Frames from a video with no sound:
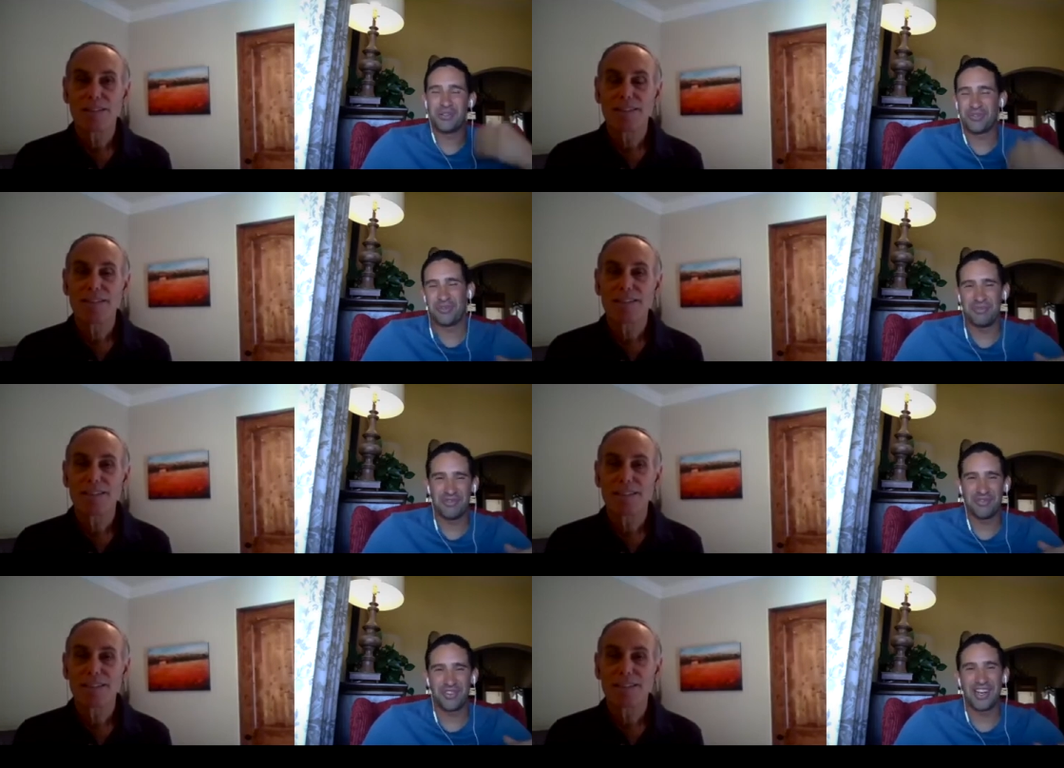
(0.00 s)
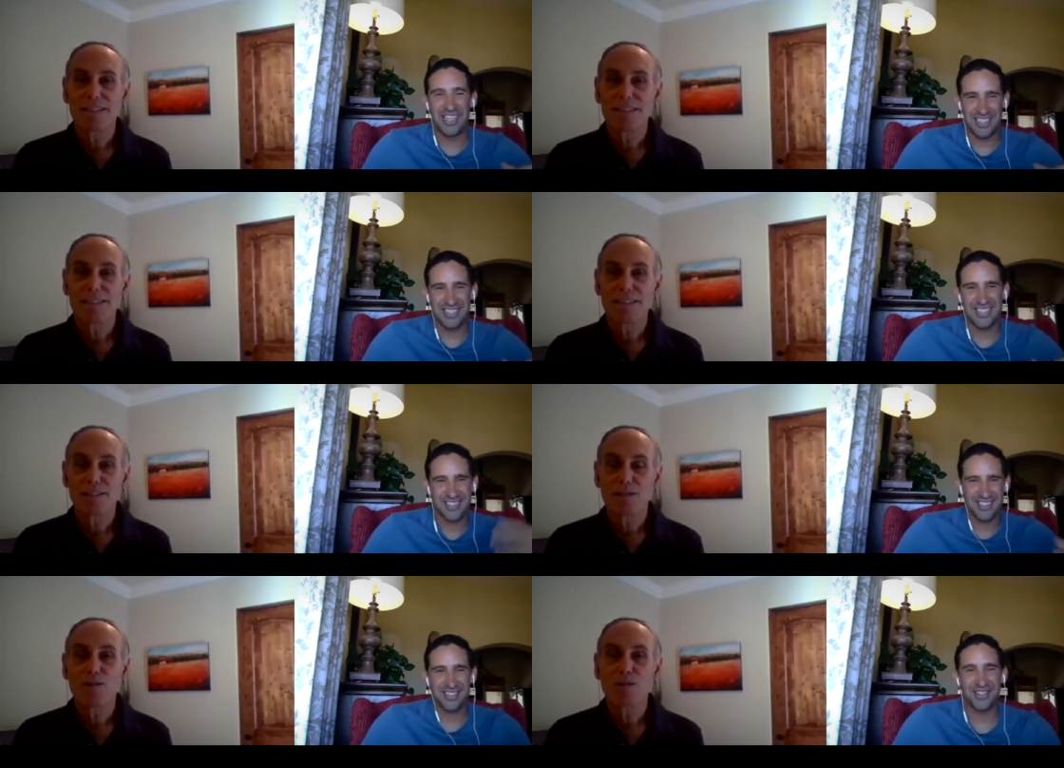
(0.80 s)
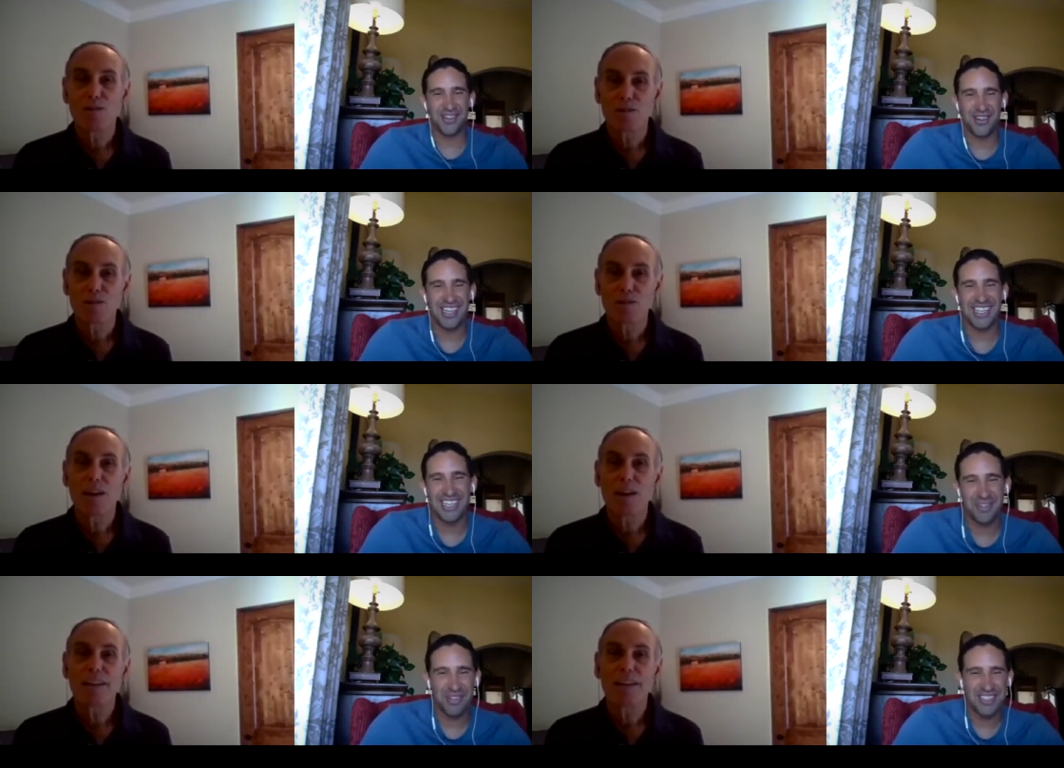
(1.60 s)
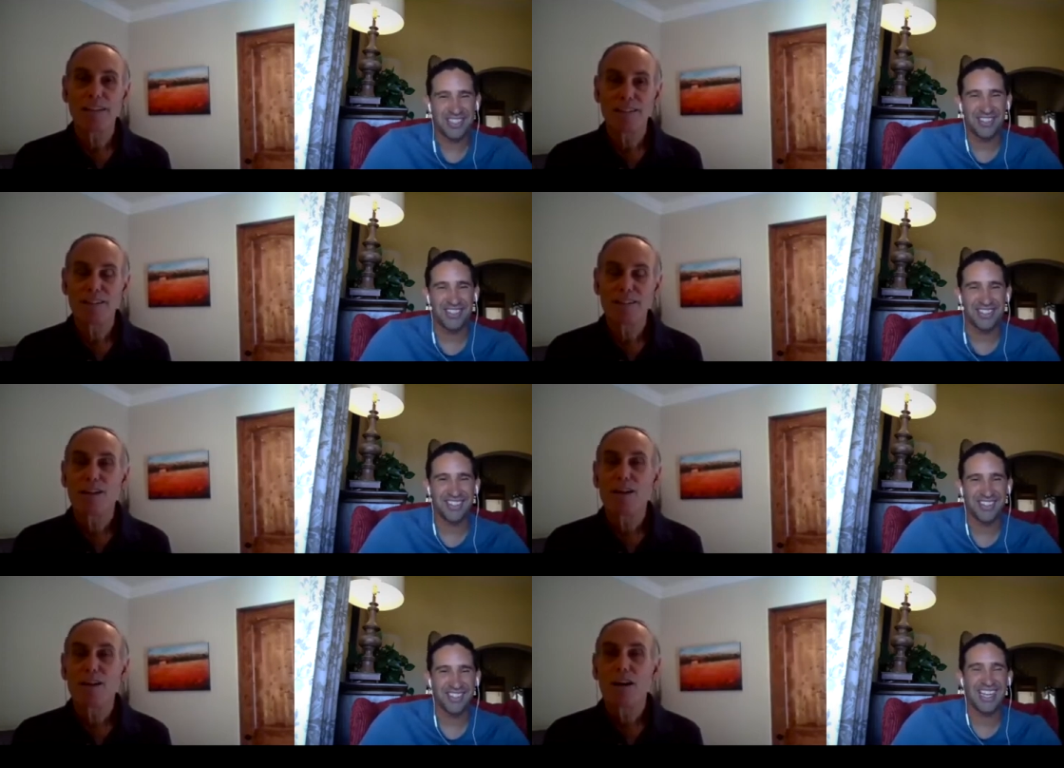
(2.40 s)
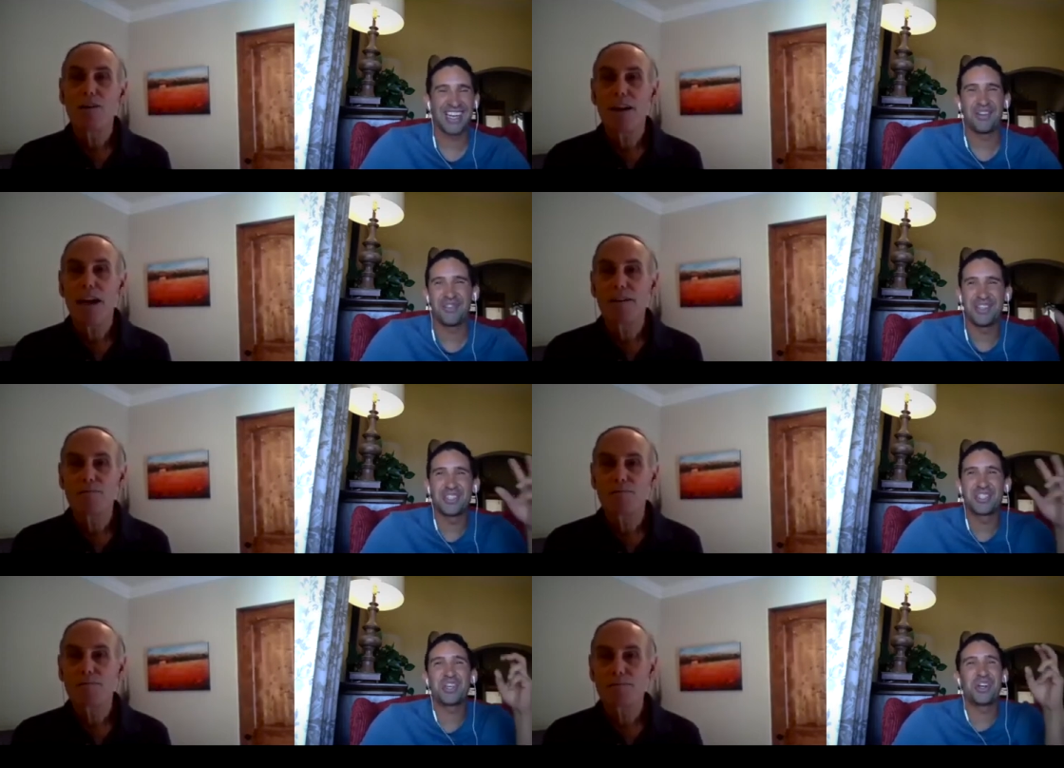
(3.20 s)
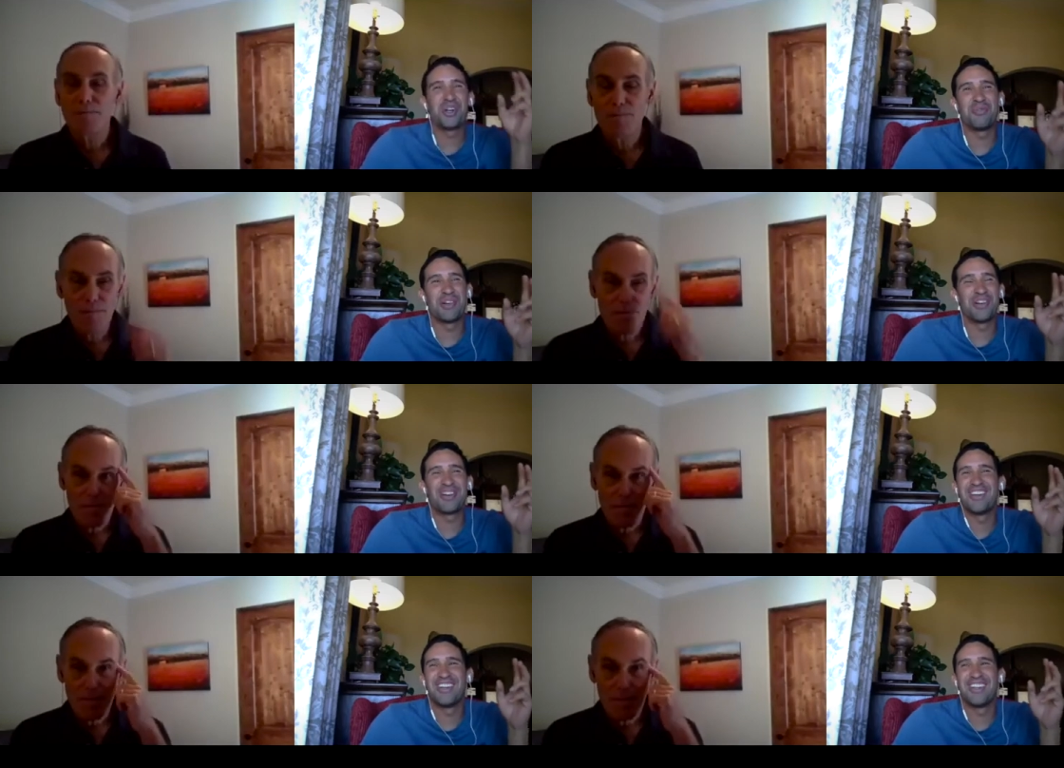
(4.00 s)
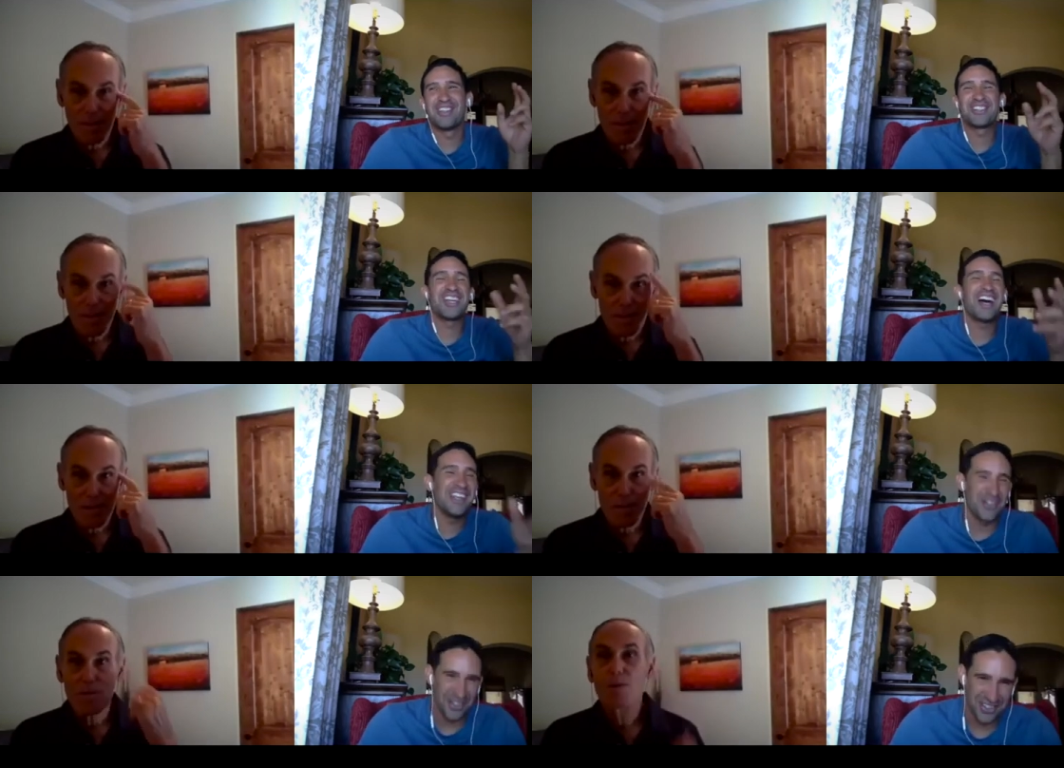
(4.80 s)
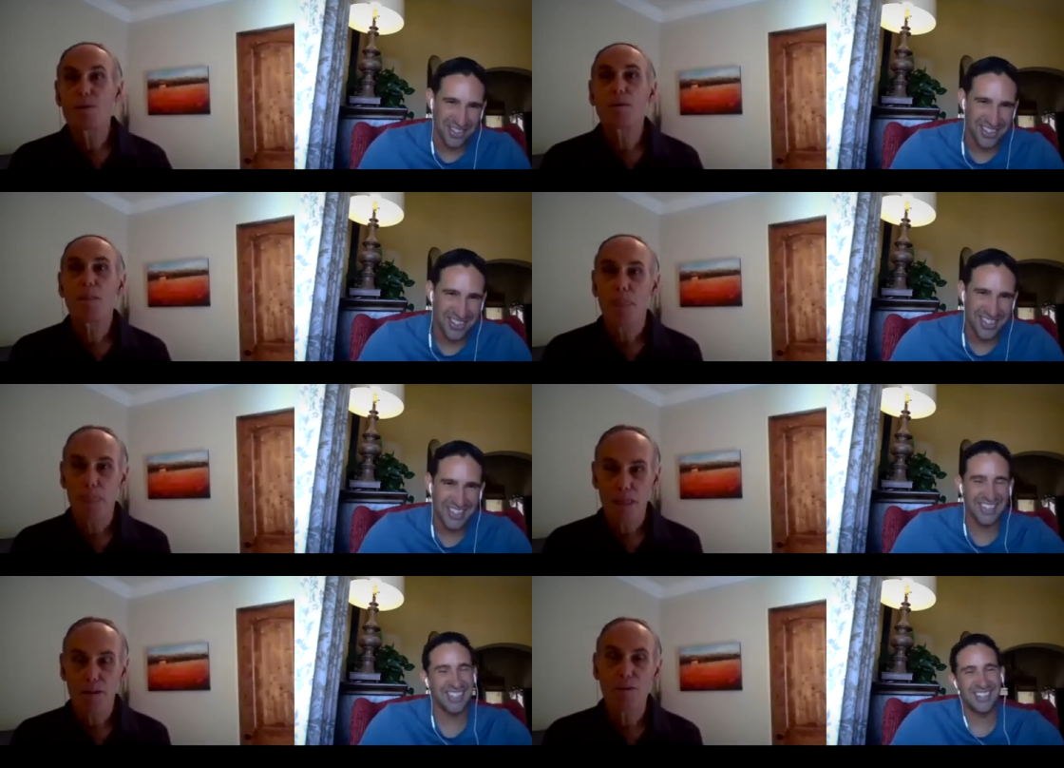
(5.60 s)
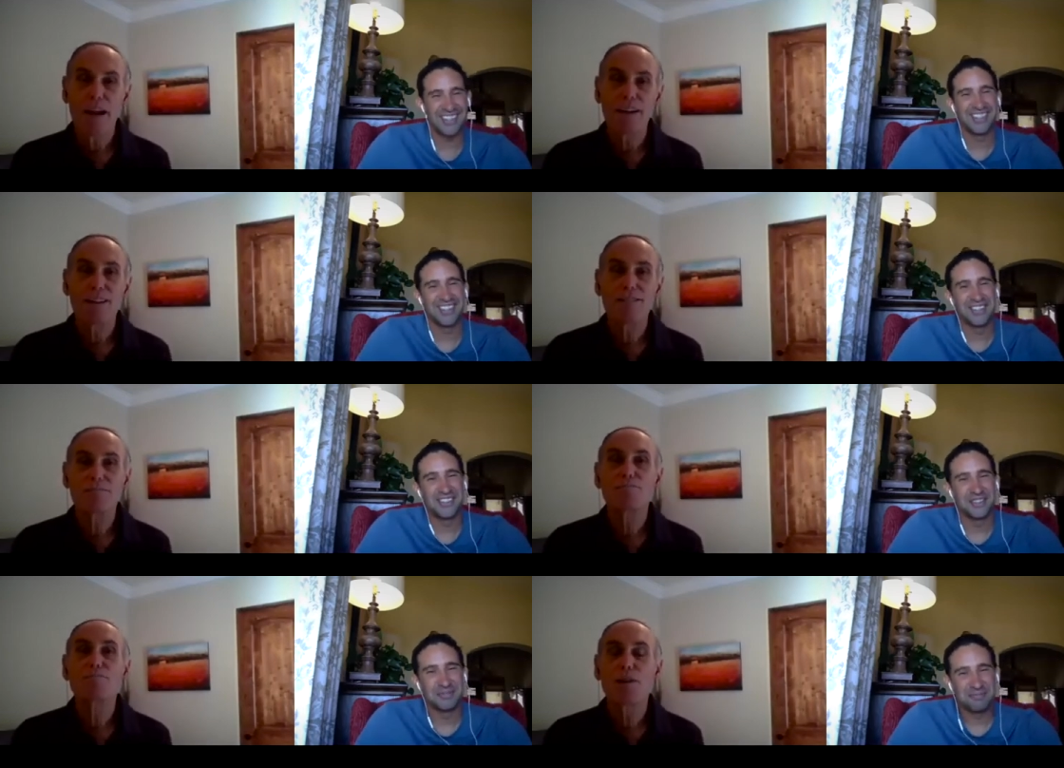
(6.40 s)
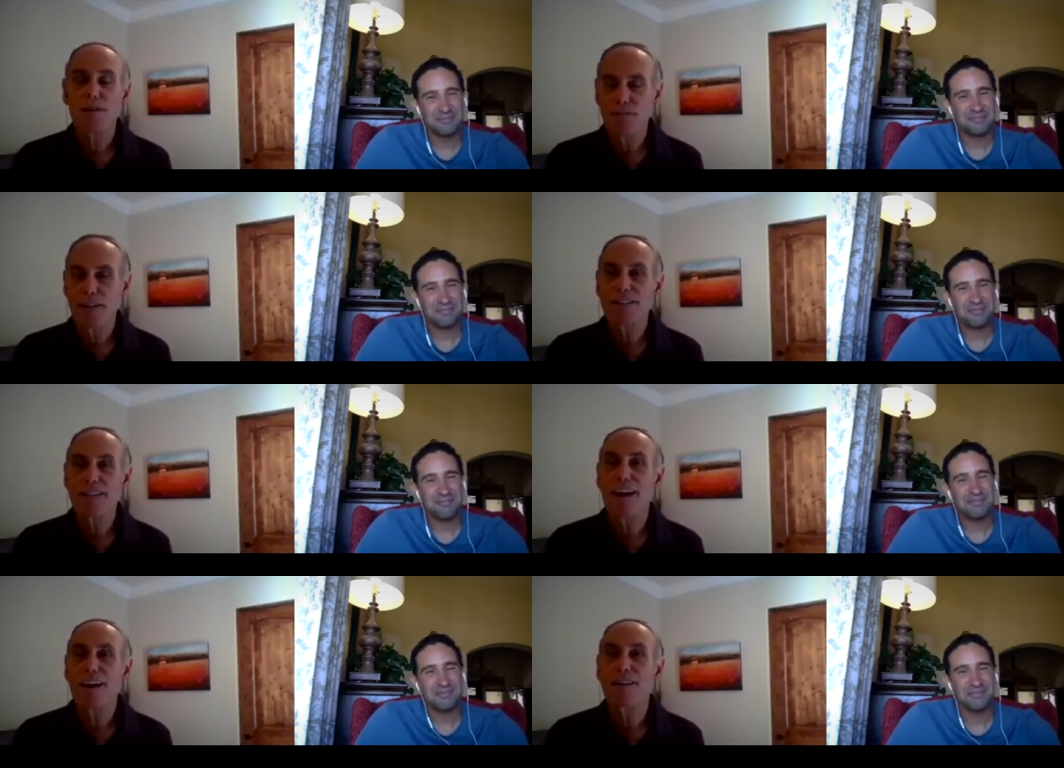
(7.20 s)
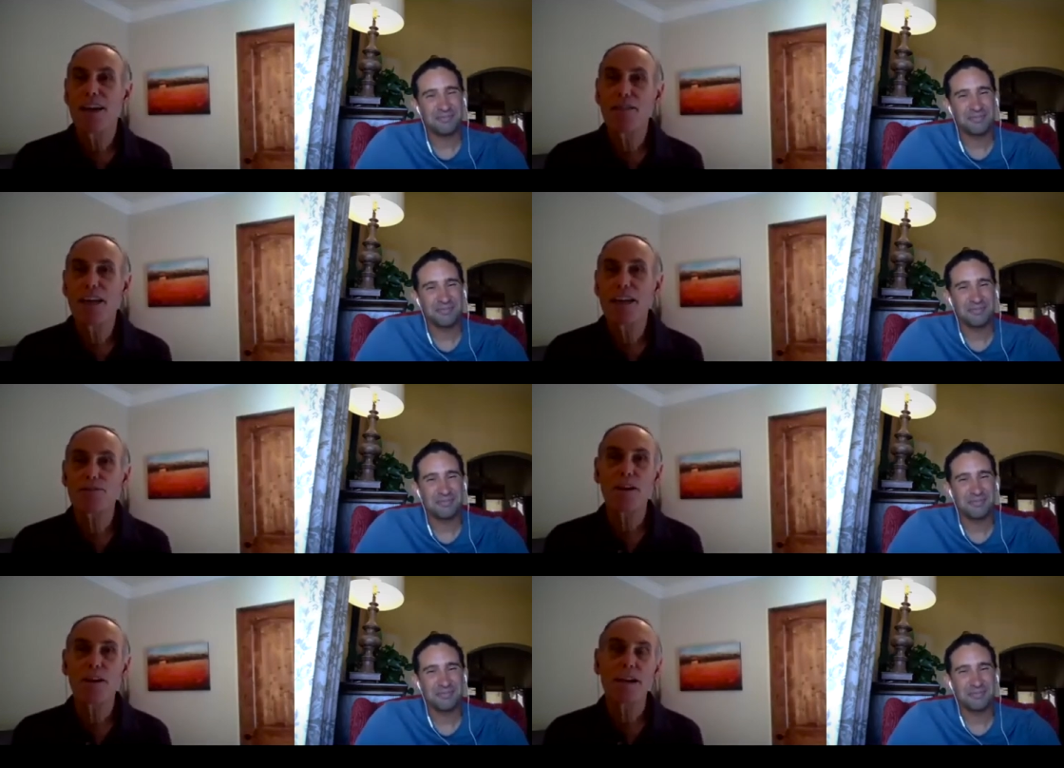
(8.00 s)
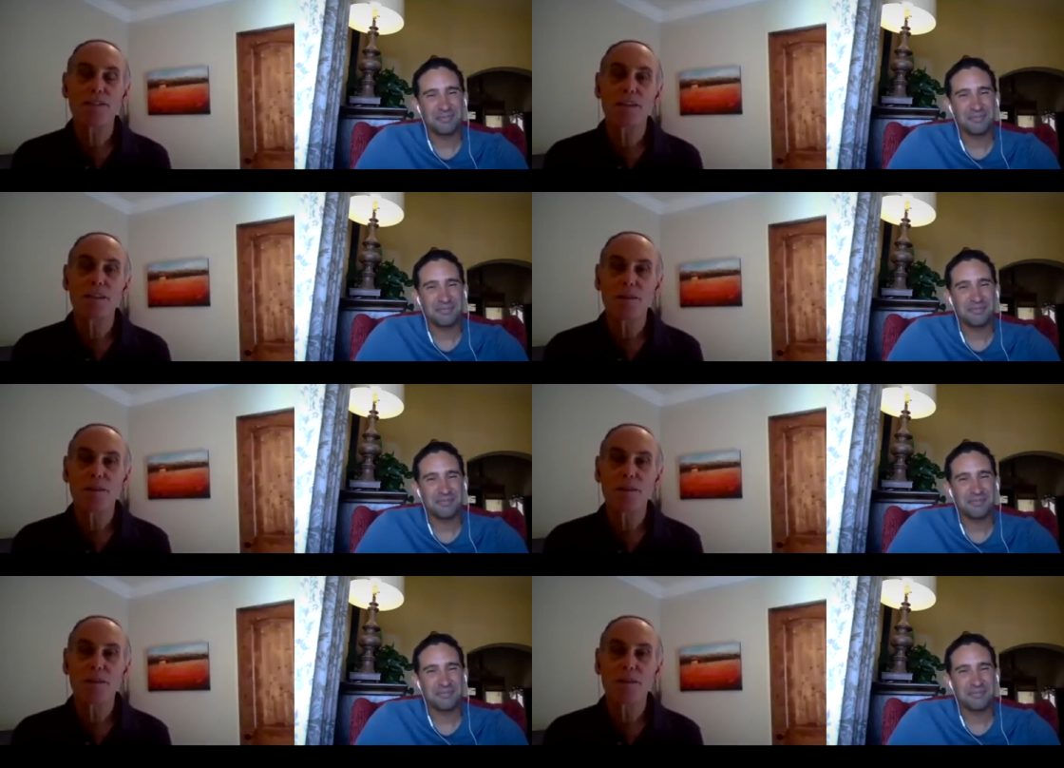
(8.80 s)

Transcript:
Speaker 1: for for us. So go ahead and give right. us your, your okay. Kind of your term or your title
Speaker 2: in there. Right. Perfect. Yeah. Okay. Thanks for asking